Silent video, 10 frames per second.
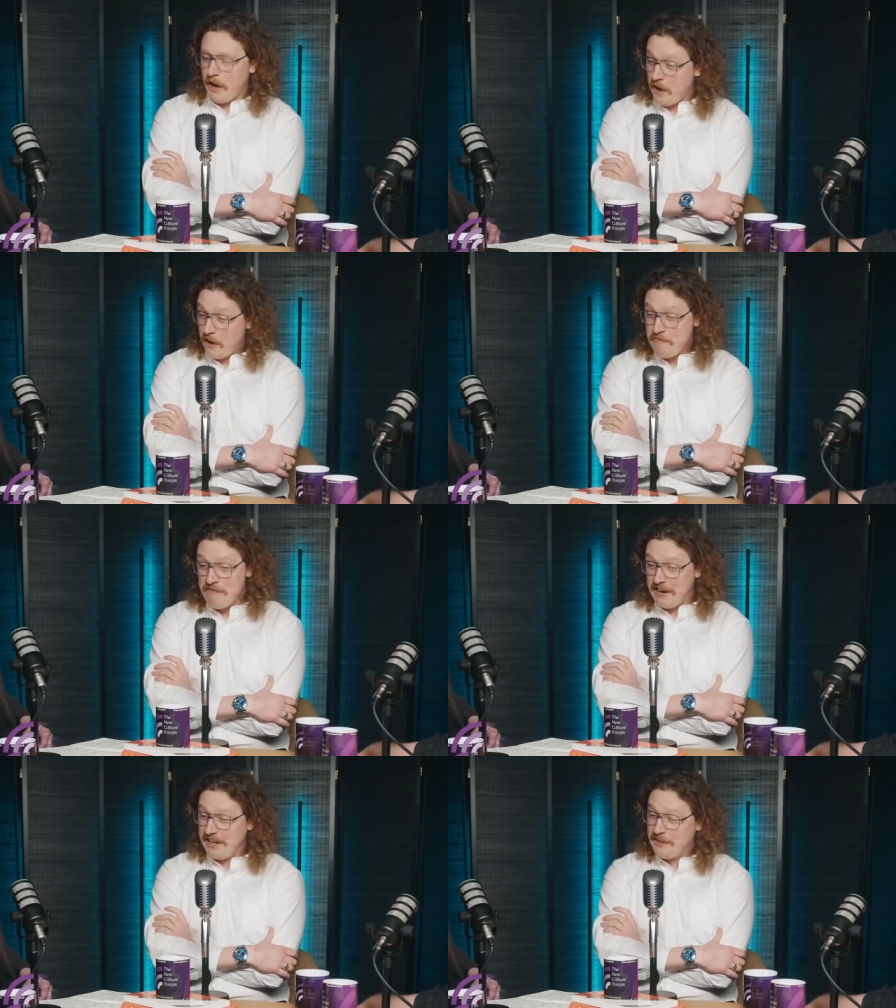and I'm
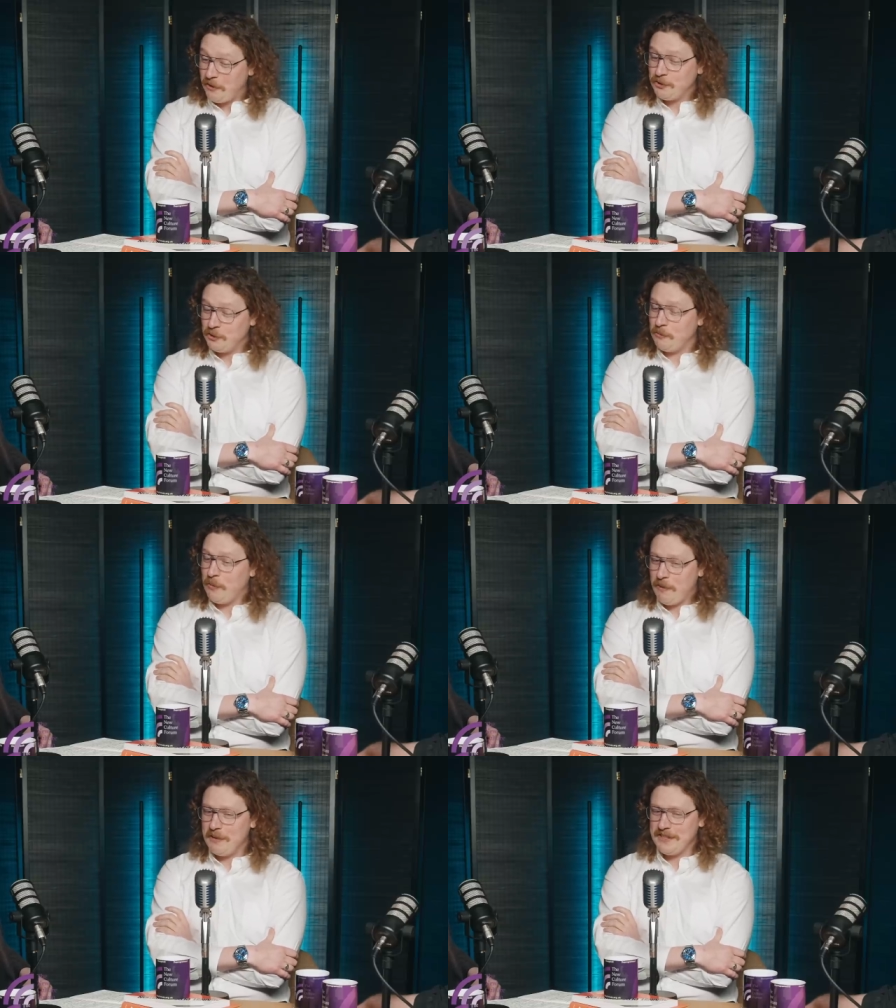really not sure
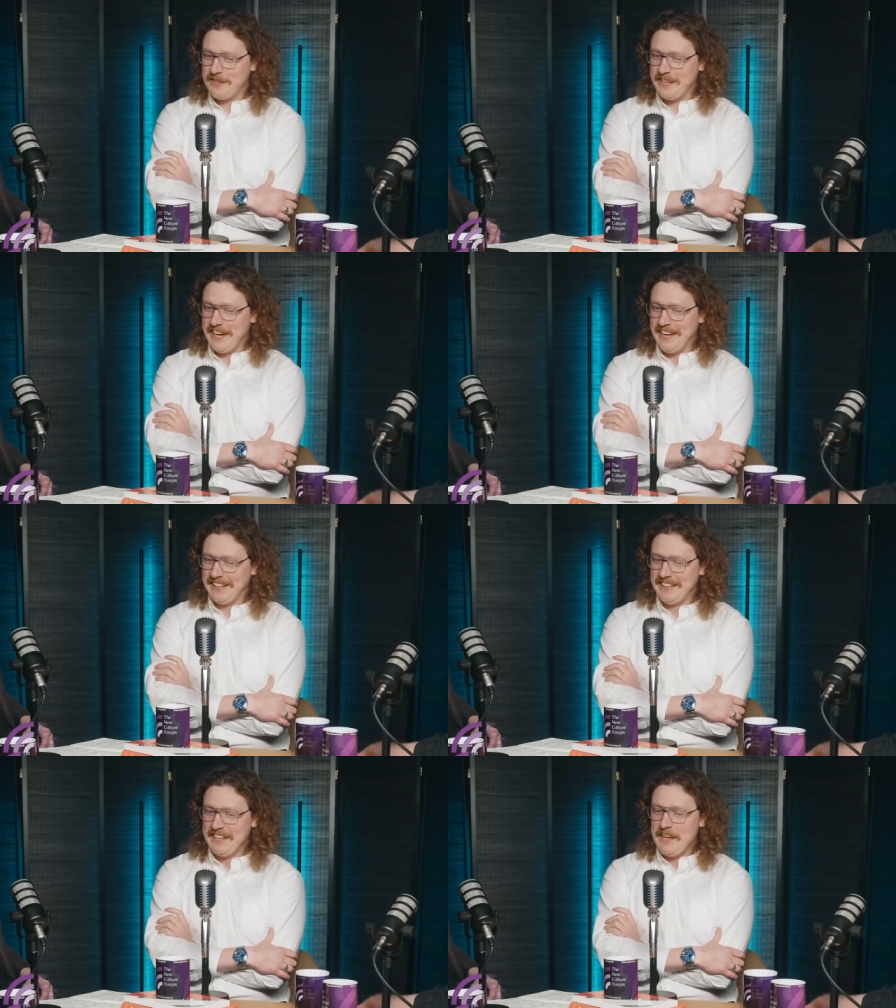why we're doing it
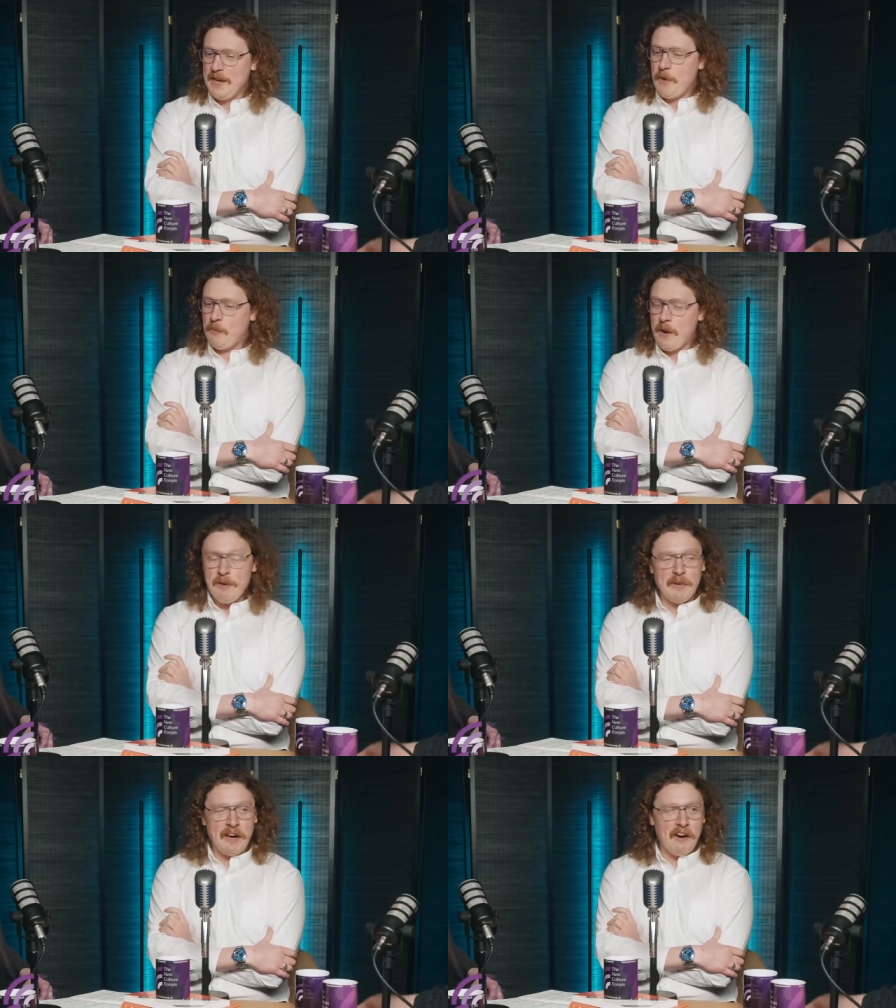mm.
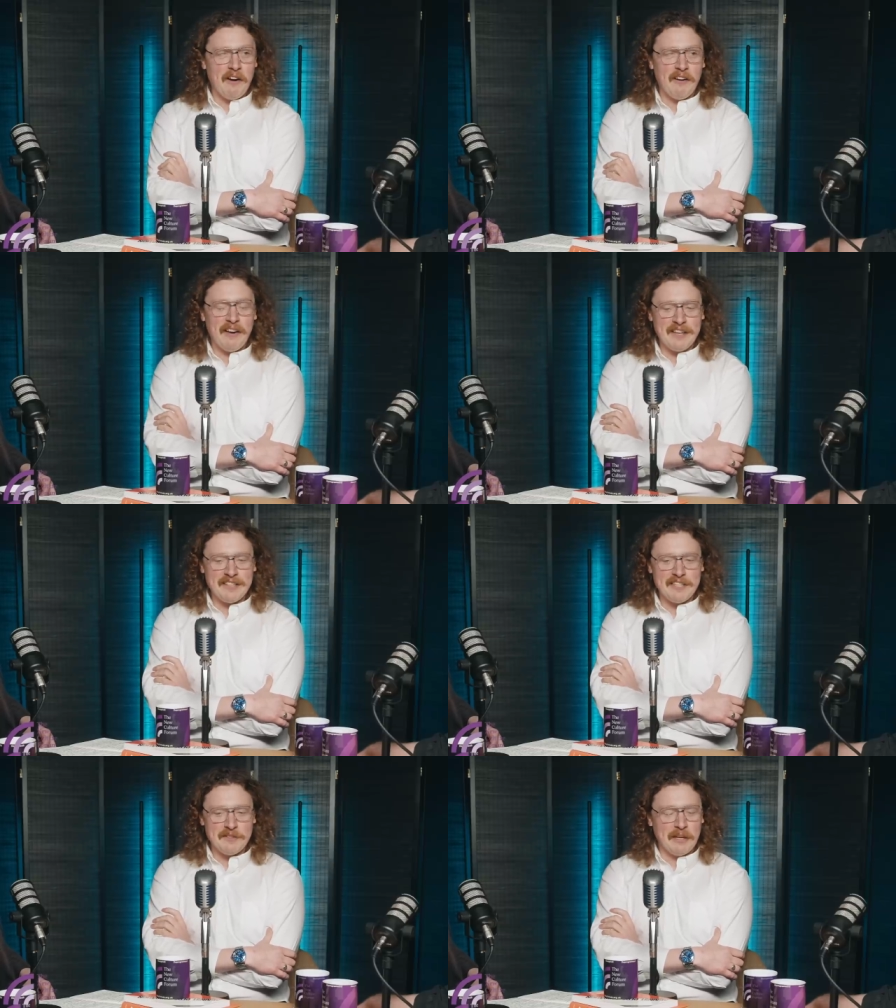when we are
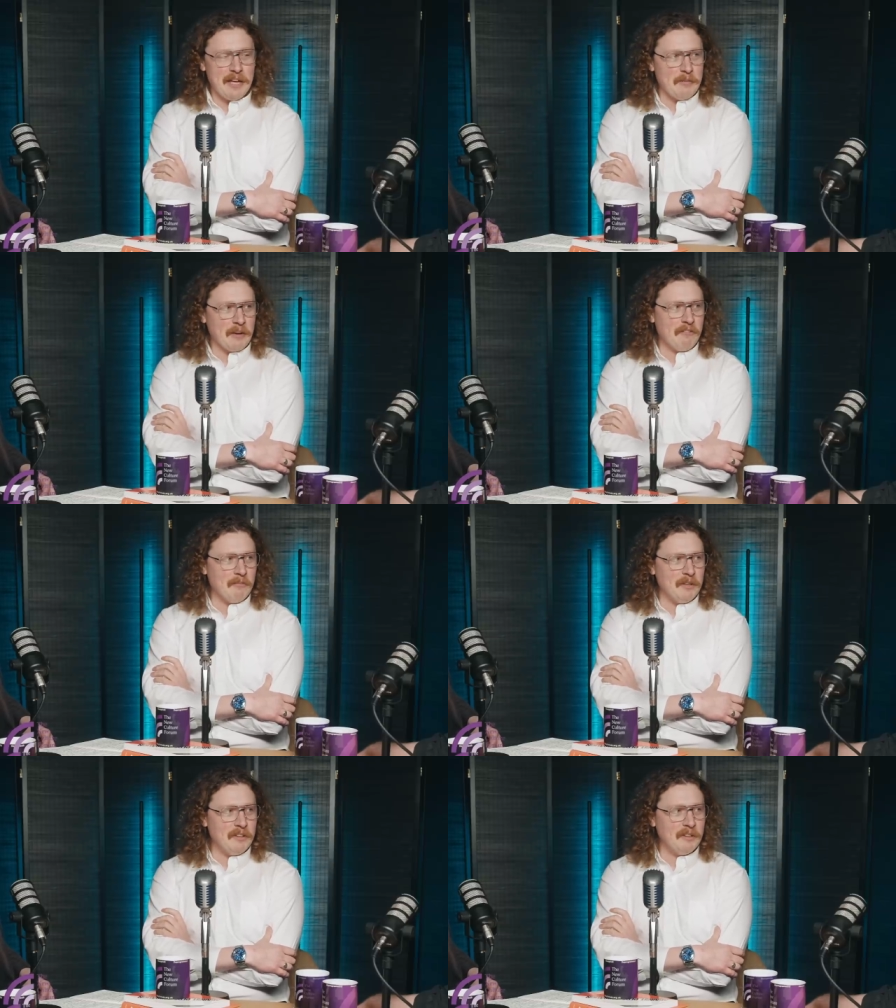heading into a Labour
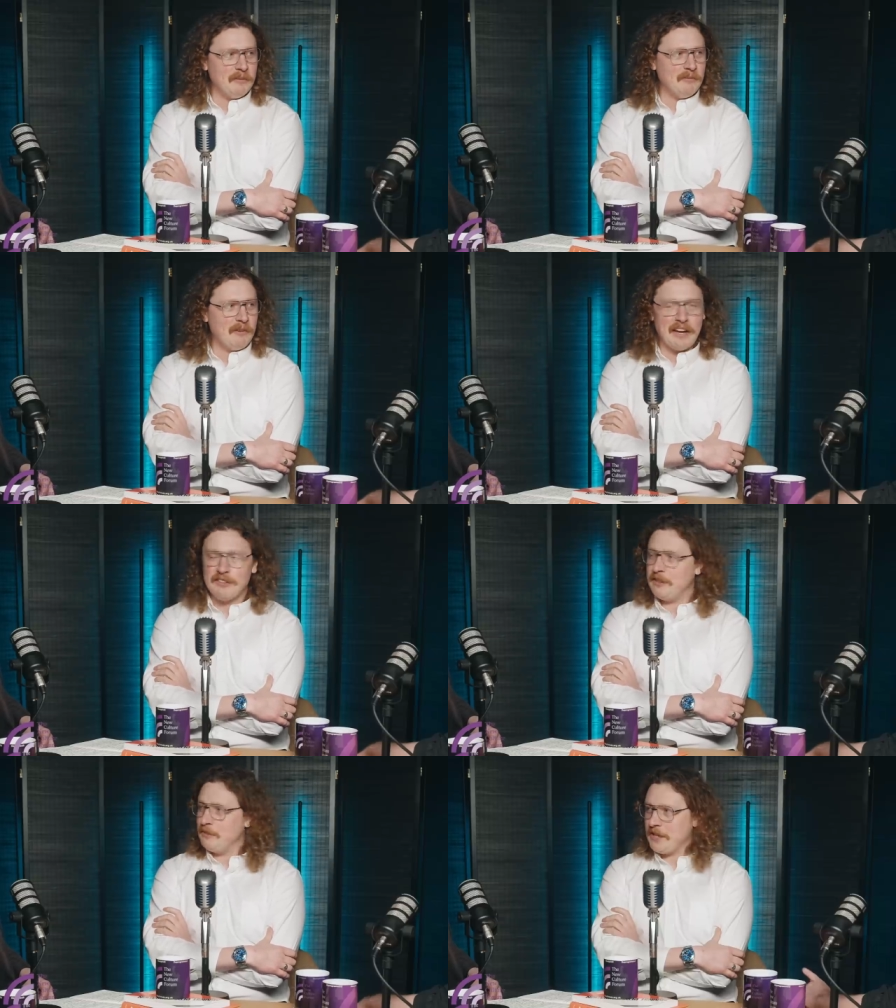government that
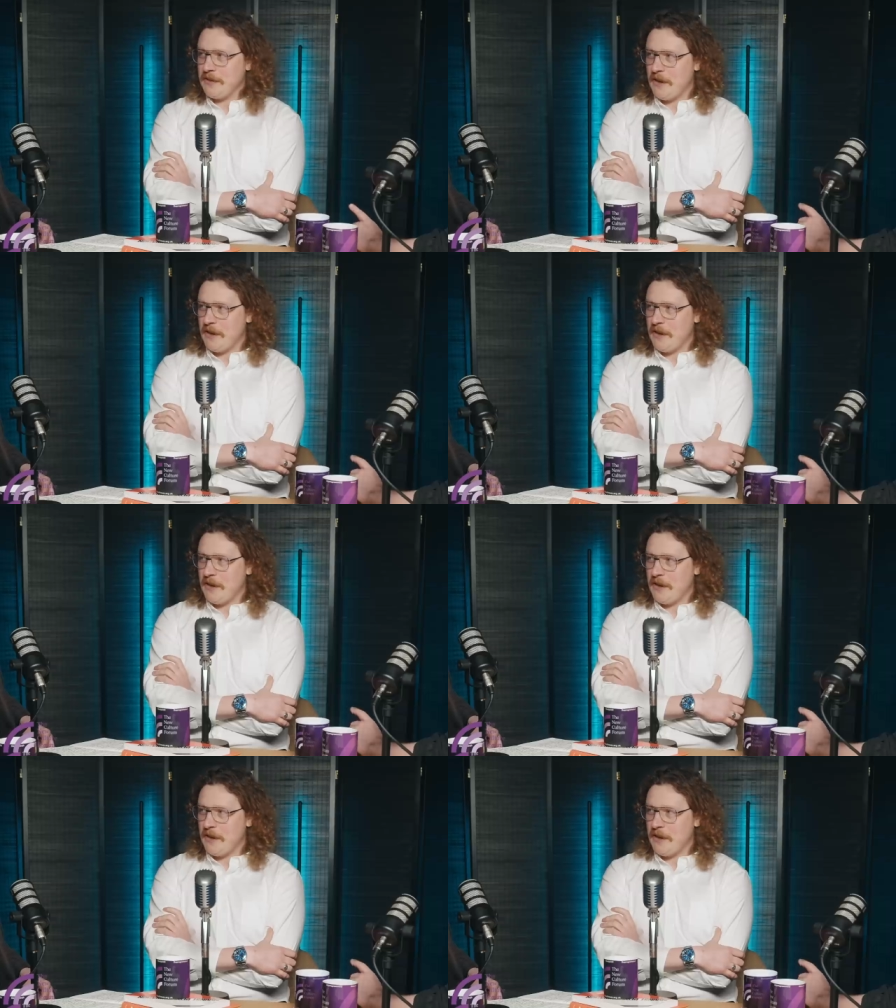actually we don't